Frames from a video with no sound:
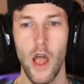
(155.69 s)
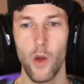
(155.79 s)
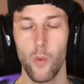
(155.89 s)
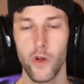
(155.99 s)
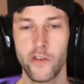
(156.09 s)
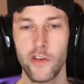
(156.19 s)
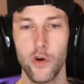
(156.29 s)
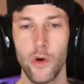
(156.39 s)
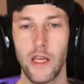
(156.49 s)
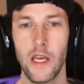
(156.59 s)
And what's he
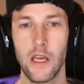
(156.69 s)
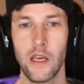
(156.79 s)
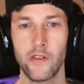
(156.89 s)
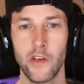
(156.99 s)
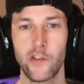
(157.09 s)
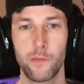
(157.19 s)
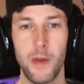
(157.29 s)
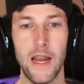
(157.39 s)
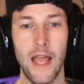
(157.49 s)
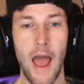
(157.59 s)
doing? He, he's, like,
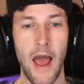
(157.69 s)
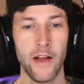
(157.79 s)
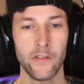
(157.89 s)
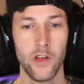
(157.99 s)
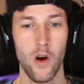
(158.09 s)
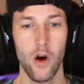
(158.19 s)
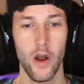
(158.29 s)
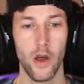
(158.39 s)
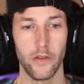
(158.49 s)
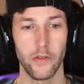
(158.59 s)
spitting acid on
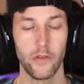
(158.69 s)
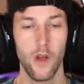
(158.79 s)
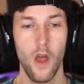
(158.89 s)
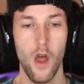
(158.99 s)
us.